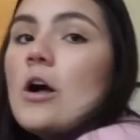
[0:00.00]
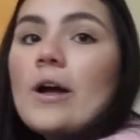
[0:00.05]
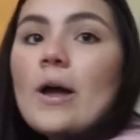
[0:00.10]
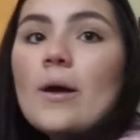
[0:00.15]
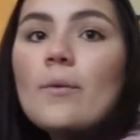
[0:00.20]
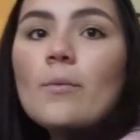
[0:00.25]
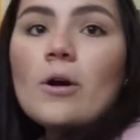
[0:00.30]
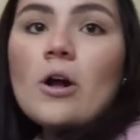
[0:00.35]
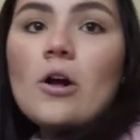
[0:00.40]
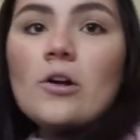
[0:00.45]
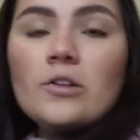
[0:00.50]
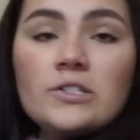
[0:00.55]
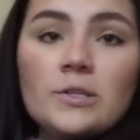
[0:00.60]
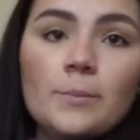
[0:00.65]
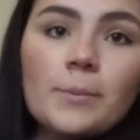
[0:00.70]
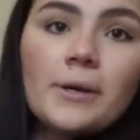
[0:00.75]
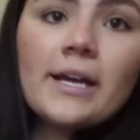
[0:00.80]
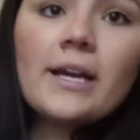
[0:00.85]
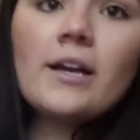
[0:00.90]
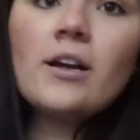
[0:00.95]
Okay, we're
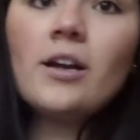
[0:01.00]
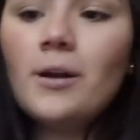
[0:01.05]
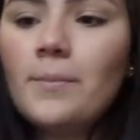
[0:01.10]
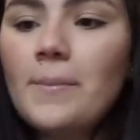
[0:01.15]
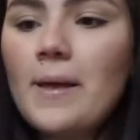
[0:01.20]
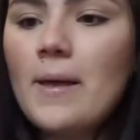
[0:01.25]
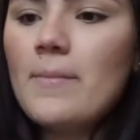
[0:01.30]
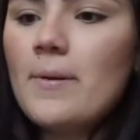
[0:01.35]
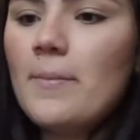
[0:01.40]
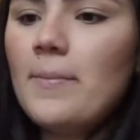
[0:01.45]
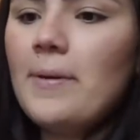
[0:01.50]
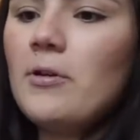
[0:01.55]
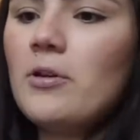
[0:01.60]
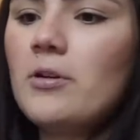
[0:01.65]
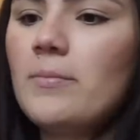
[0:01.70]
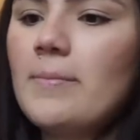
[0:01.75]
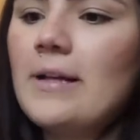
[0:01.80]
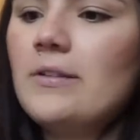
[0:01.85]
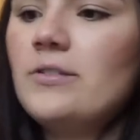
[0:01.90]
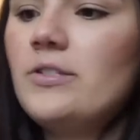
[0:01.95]
also bringing her baby
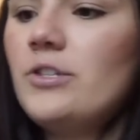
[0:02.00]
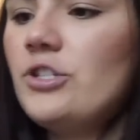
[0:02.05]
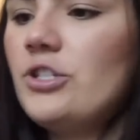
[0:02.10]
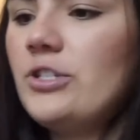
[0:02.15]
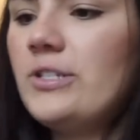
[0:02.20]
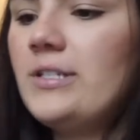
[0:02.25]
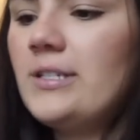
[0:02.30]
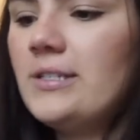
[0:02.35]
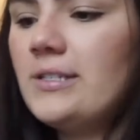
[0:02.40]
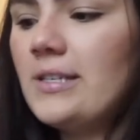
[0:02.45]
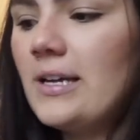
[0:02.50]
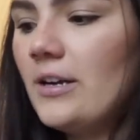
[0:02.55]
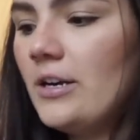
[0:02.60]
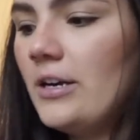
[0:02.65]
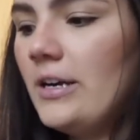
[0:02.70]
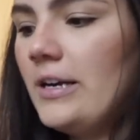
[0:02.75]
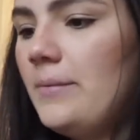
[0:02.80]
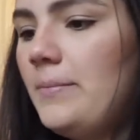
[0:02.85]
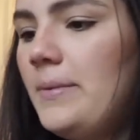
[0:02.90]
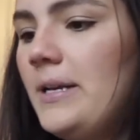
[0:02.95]
Bjorn bouncer just to set
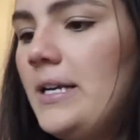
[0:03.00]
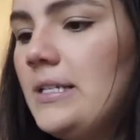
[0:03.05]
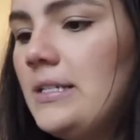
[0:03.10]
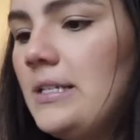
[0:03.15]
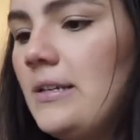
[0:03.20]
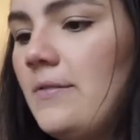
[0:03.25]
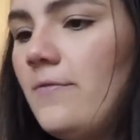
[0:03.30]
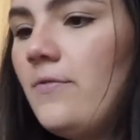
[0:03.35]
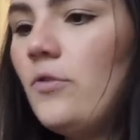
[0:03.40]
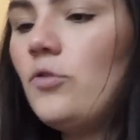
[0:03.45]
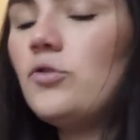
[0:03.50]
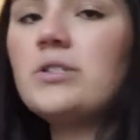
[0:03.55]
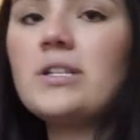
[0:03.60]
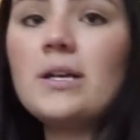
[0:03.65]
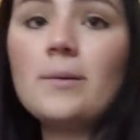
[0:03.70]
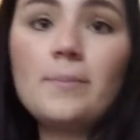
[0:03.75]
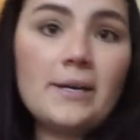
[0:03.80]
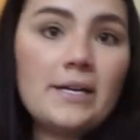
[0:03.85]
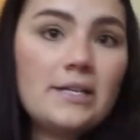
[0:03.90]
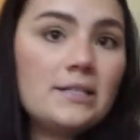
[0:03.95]
her in because it folds
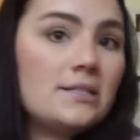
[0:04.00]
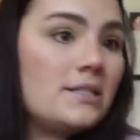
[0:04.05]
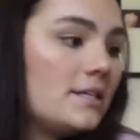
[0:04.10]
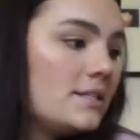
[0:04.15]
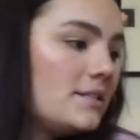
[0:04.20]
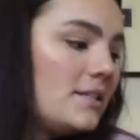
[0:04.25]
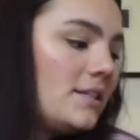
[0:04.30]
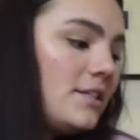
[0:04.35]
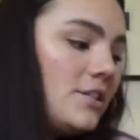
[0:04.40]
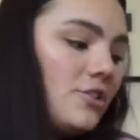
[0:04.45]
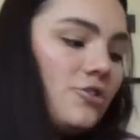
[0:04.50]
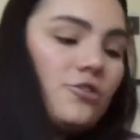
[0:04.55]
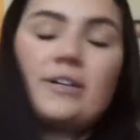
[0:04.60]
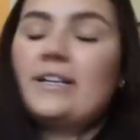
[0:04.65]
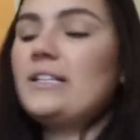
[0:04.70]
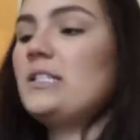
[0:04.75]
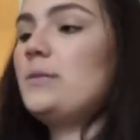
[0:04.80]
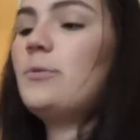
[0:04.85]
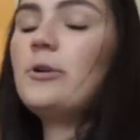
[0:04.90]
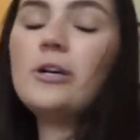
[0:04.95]
up and it's easy to
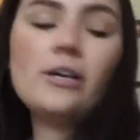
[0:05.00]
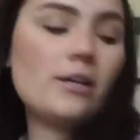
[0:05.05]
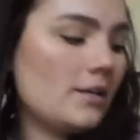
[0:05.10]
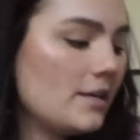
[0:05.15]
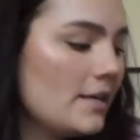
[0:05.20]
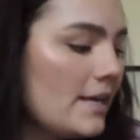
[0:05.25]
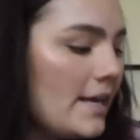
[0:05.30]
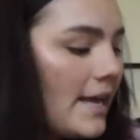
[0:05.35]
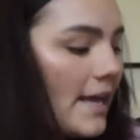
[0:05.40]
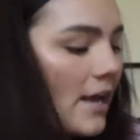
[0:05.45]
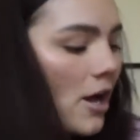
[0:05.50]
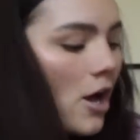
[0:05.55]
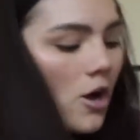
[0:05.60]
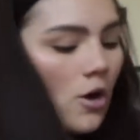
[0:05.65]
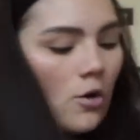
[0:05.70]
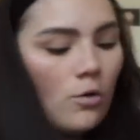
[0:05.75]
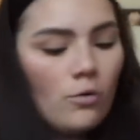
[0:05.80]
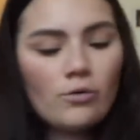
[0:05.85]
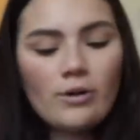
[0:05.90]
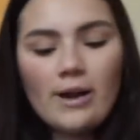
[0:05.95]
transport.
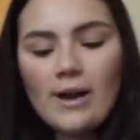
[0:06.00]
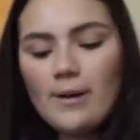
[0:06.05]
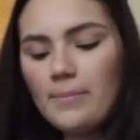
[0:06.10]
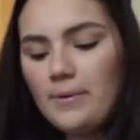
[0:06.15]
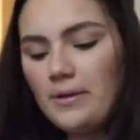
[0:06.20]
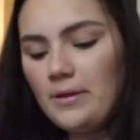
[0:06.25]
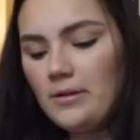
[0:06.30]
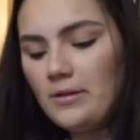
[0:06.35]
Oh, crap.